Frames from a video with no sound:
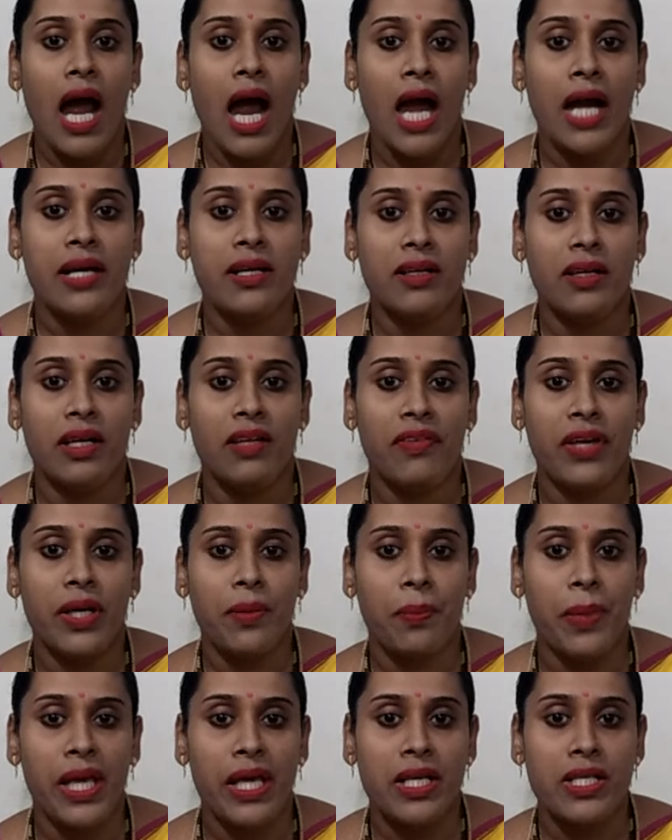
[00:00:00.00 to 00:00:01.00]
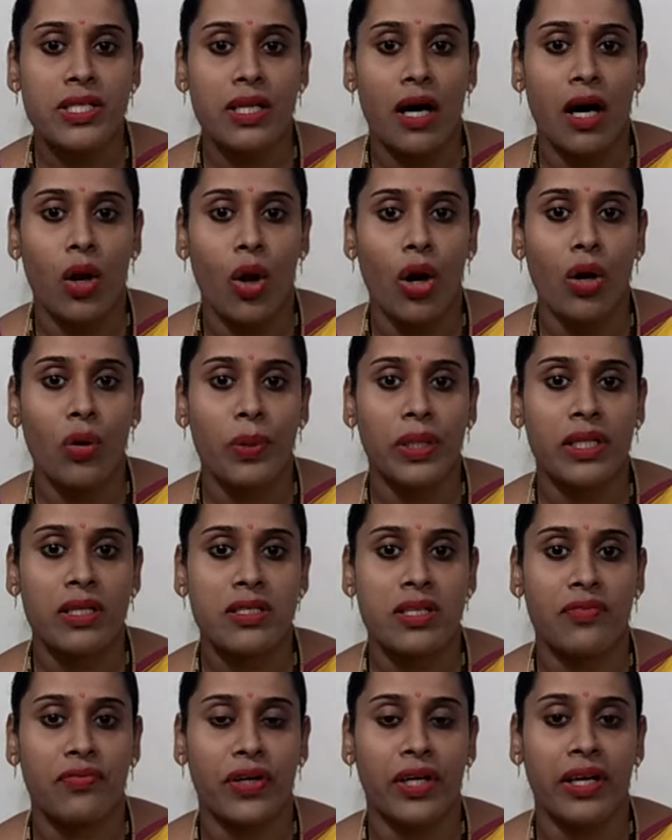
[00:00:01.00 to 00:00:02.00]
and living beings along
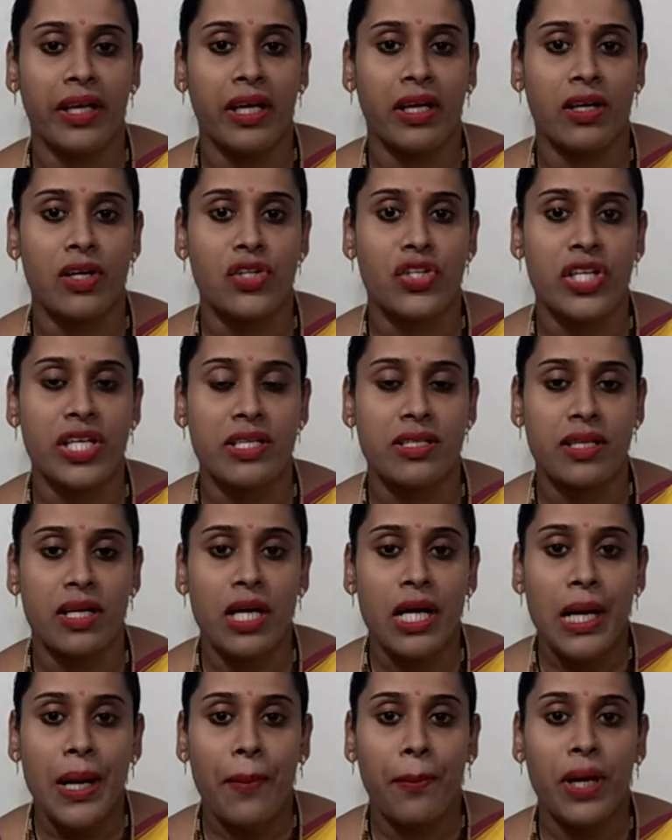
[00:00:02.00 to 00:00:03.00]
with his different energies.